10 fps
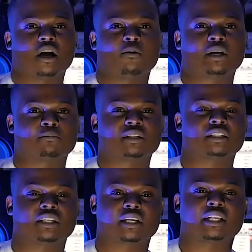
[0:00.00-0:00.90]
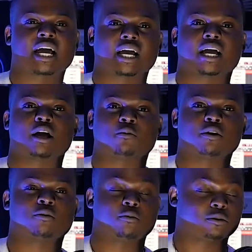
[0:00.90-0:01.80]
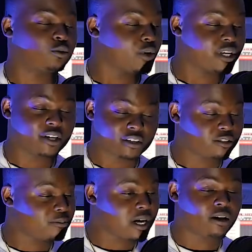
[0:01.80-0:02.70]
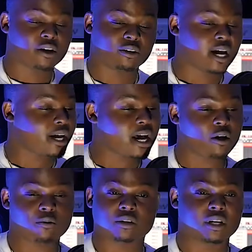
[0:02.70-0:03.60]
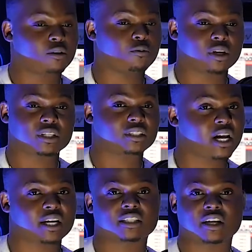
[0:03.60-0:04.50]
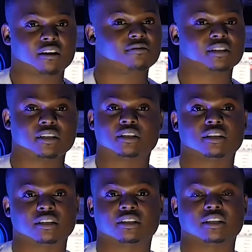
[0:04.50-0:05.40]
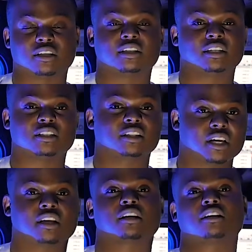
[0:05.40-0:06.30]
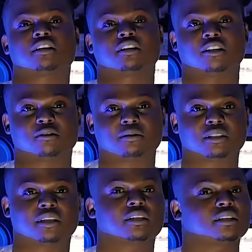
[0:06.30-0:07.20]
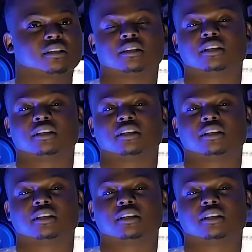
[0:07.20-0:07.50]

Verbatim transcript: I want them to say that that guy twenty years from now, yo, that guy, he worked his ass off and he, he, he did his thing. You know what I'm saying?